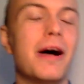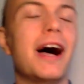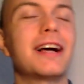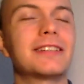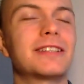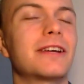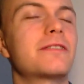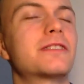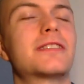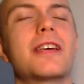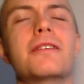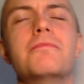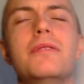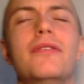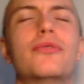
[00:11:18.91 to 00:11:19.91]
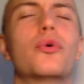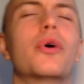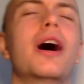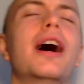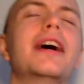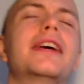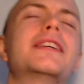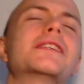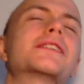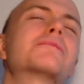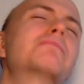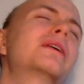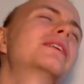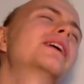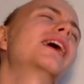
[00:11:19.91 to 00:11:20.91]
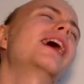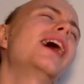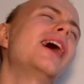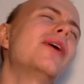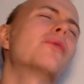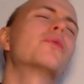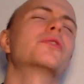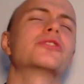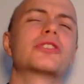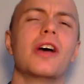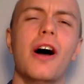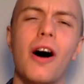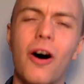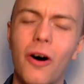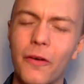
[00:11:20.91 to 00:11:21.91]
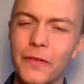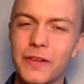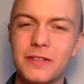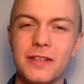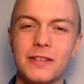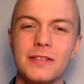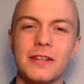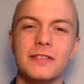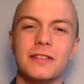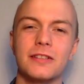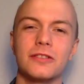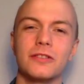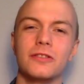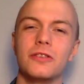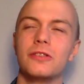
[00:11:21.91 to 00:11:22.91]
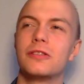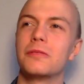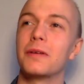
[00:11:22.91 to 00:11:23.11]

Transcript: As I've said before, I can spend hours on the statistics on YouTube.